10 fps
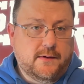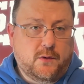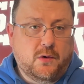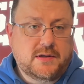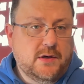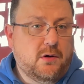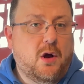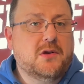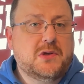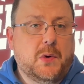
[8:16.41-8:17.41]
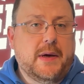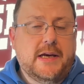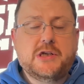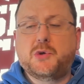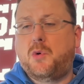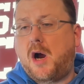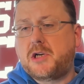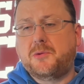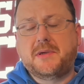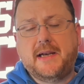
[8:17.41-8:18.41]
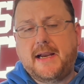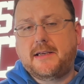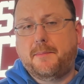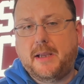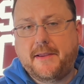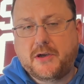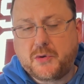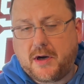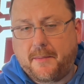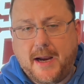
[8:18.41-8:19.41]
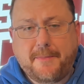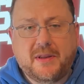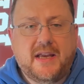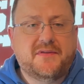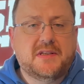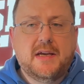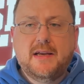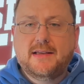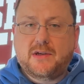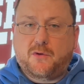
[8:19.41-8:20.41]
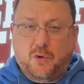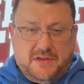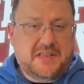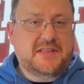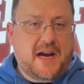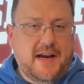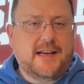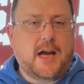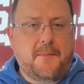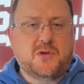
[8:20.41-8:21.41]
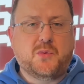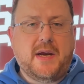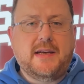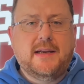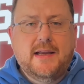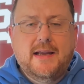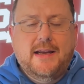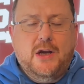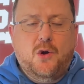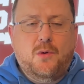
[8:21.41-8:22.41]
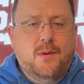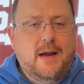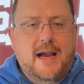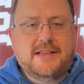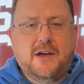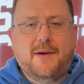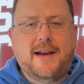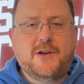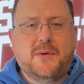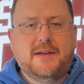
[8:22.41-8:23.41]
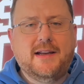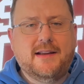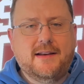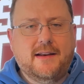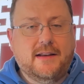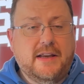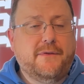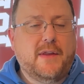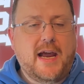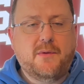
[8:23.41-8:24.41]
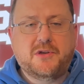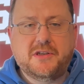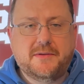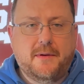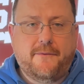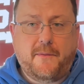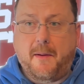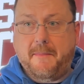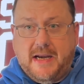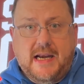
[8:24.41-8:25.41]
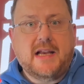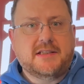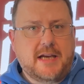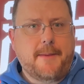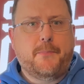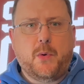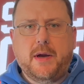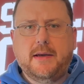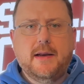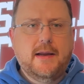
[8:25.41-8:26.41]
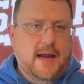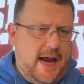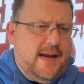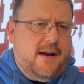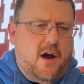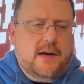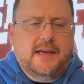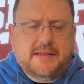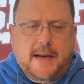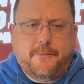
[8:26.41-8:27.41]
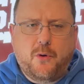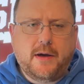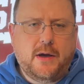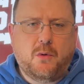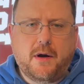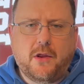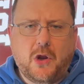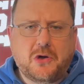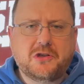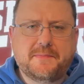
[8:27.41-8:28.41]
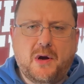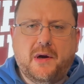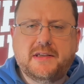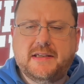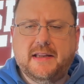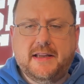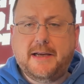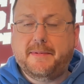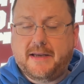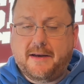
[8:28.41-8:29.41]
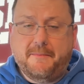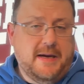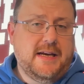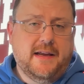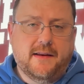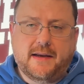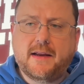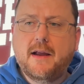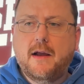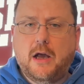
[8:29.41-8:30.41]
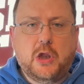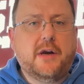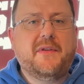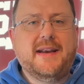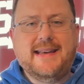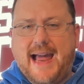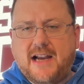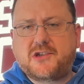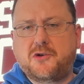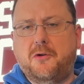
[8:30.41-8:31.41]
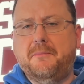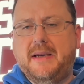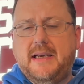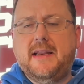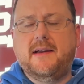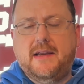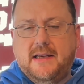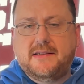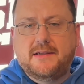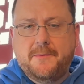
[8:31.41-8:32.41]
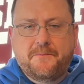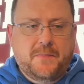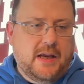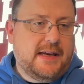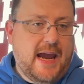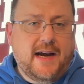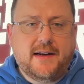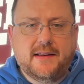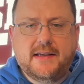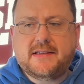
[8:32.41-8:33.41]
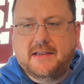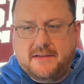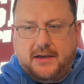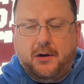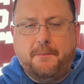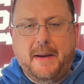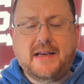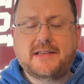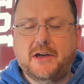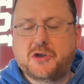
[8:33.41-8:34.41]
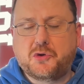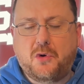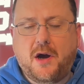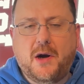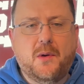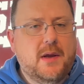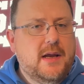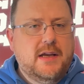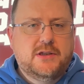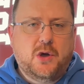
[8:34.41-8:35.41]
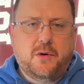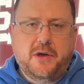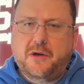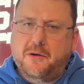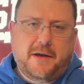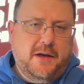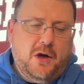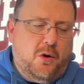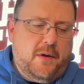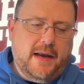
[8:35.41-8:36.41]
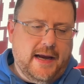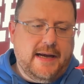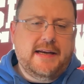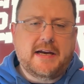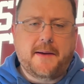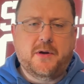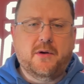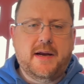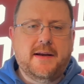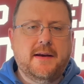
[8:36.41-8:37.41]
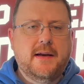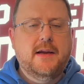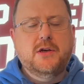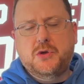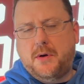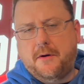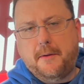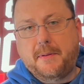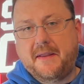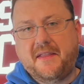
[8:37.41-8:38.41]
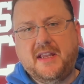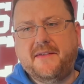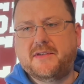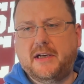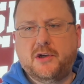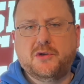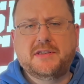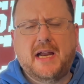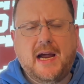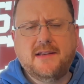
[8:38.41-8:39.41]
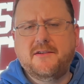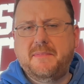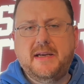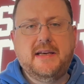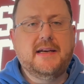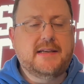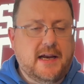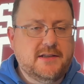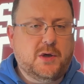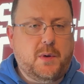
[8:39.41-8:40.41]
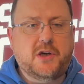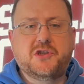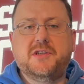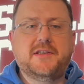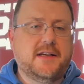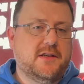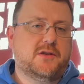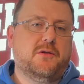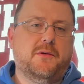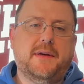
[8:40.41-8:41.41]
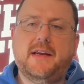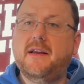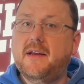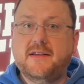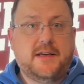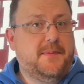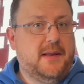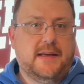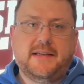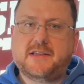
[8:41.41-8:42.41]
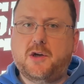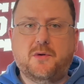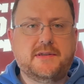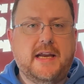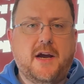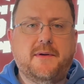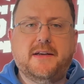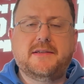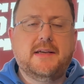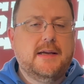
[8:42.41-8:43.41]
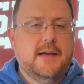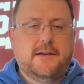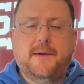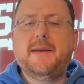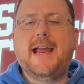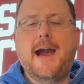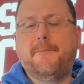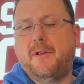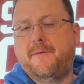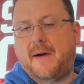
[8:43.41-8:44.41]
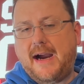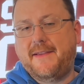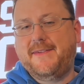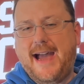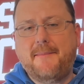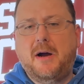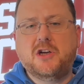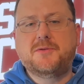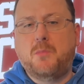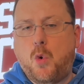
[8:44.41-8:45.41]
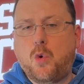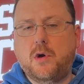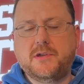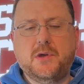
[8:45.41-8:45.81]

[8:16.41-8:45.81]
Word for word: Of course, they're also in Toronto tonight to play the Toronto Maple Leafs. So, of course, this signing comes right, you know, as they're entering the uh, Leafland, which is uh, from a media standpoint and hockey standpoint, you know, one of the largest markets in the league. But then the media, like a lot of the national media, is in Canada at least is you know based out of Toronto. So you you know that anytime you're in Toronto to play the Leafs, like there's tons of media, tons of questions, tons of scrutiny. Something like this goes down, it's going to be amplified that much more.